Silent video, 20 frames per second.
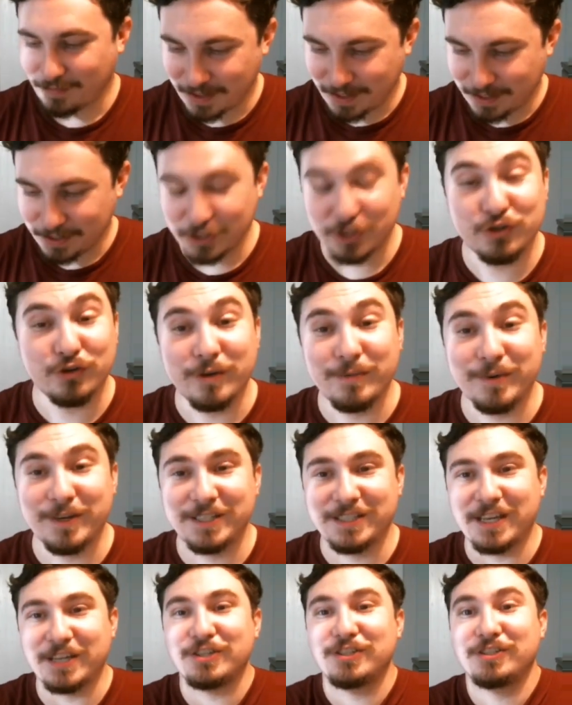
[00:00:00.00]
streaming
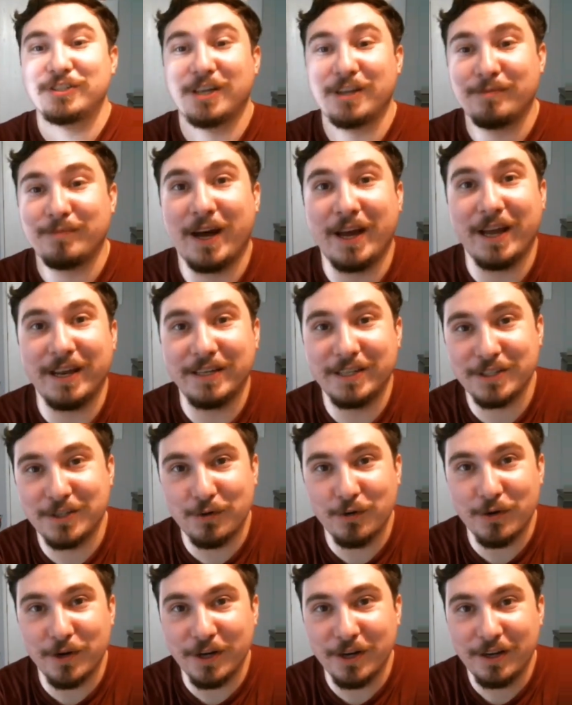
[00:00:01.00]
sessions on my
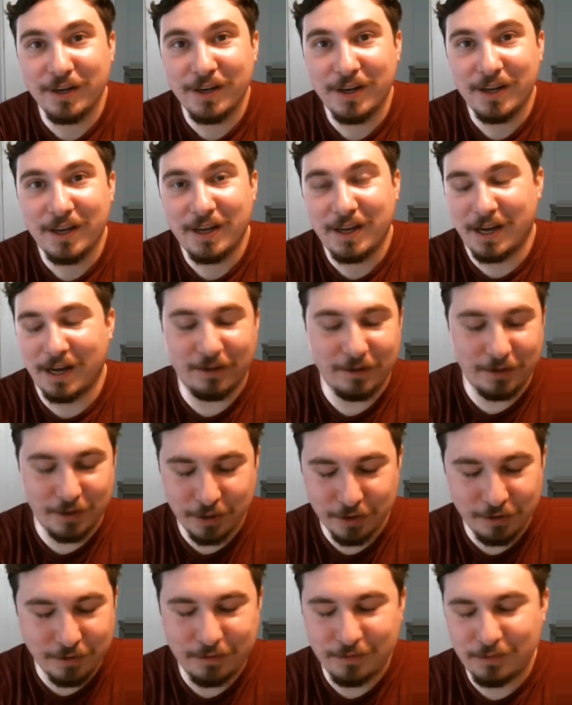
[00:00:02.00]
Discord. I'll
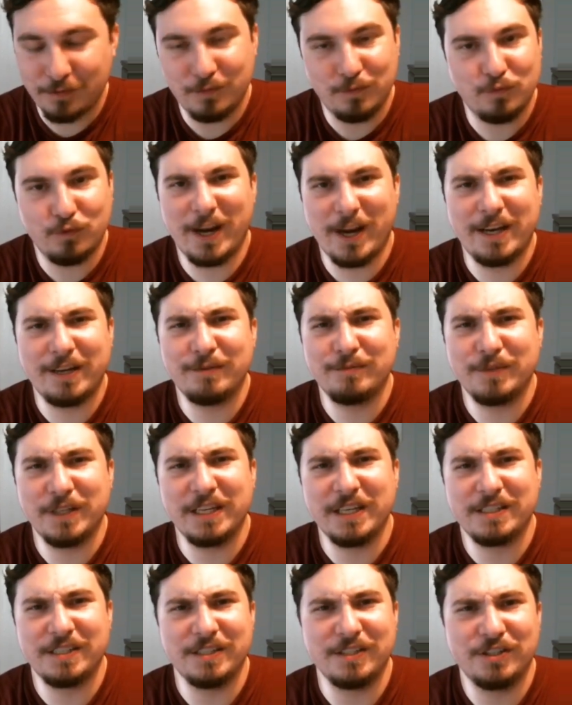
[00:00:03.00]
include random
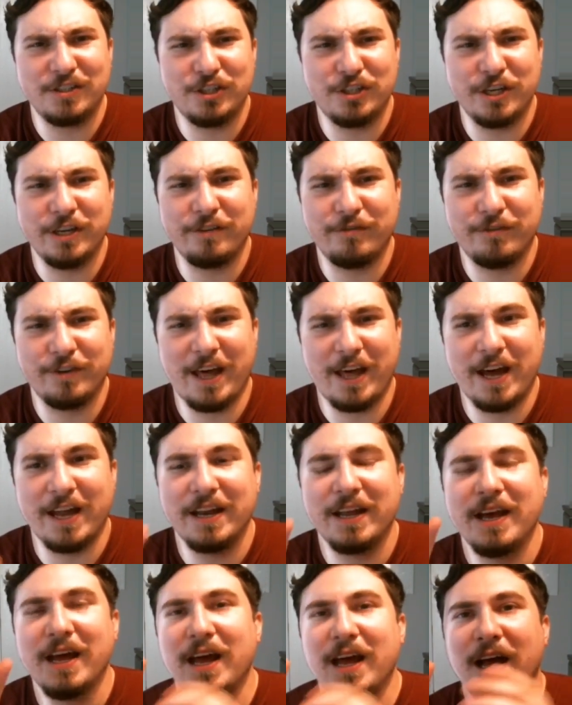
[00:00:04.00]
links and shit for that.
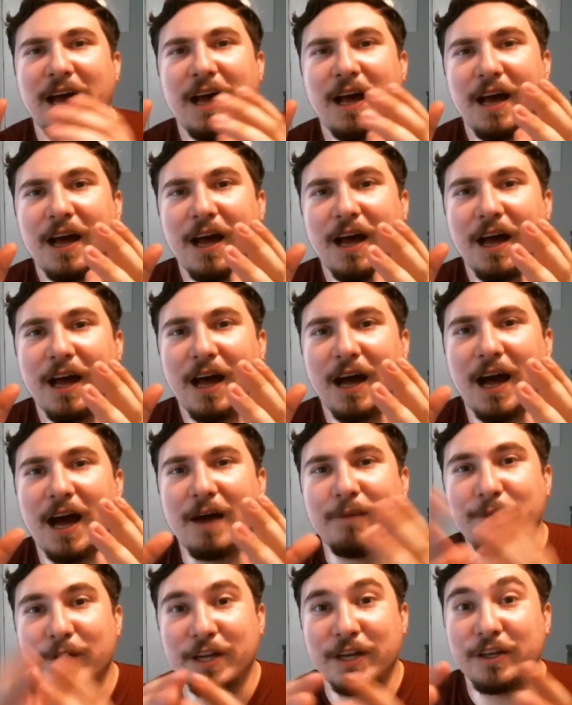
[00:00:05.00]

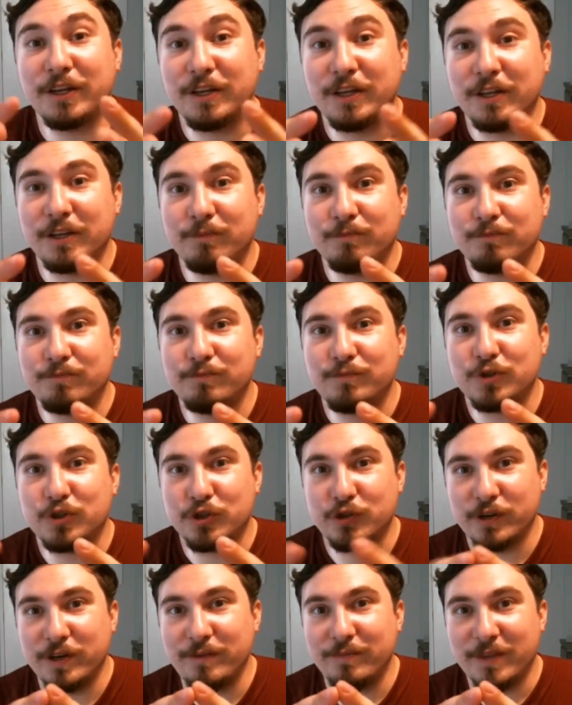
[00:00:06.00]
I'm going to
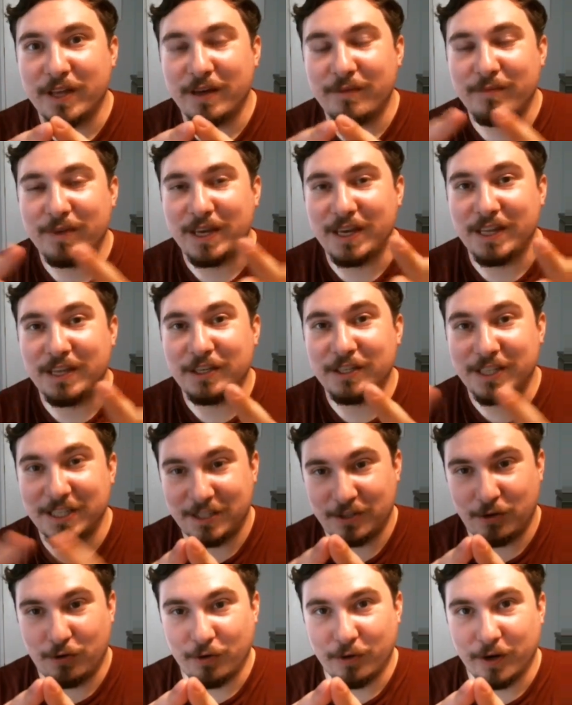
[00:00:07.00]
stream them in
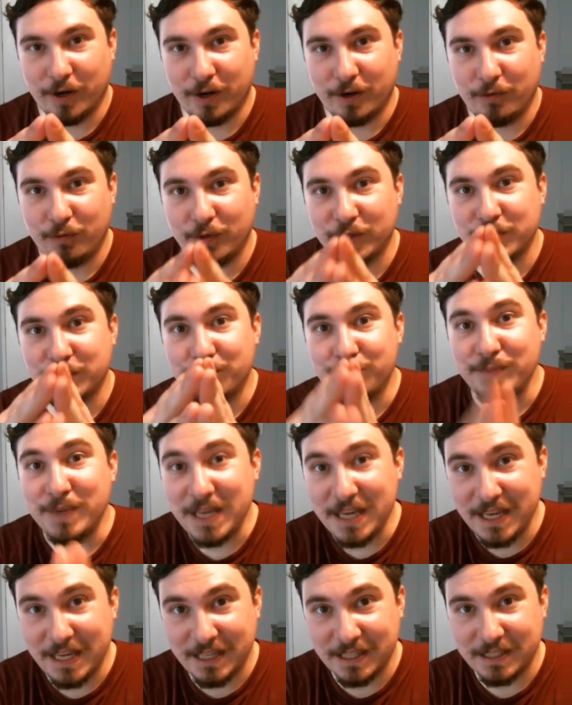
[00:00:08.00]
Discord, which
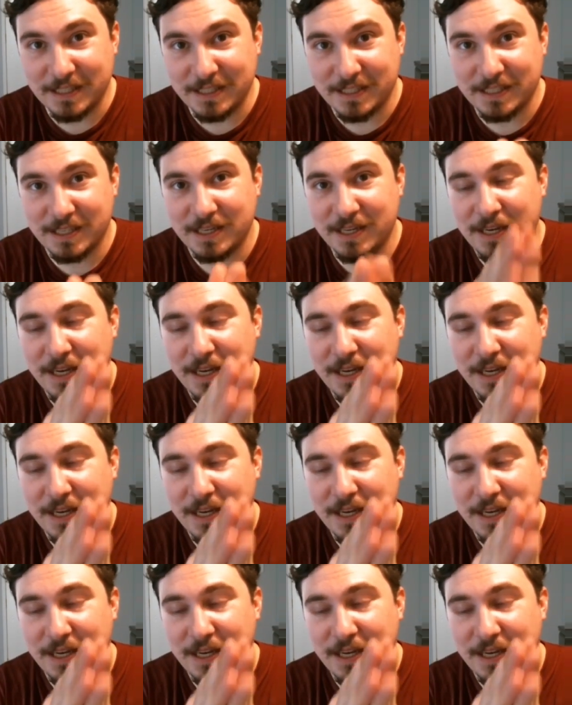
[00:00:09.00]
means